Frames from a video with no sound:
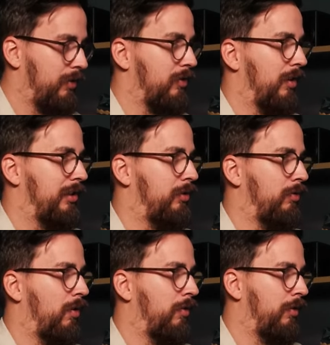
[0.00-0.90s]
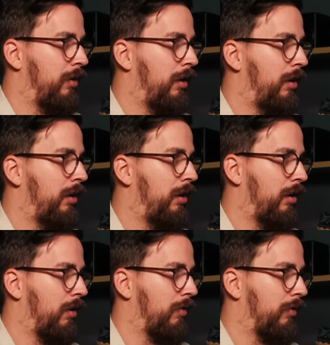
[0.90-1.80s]
So let's do on
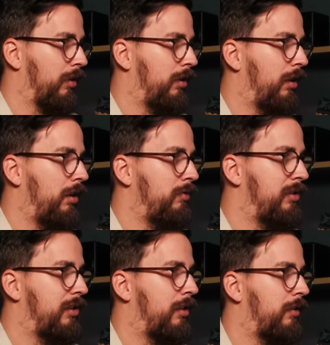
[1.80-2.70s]
close.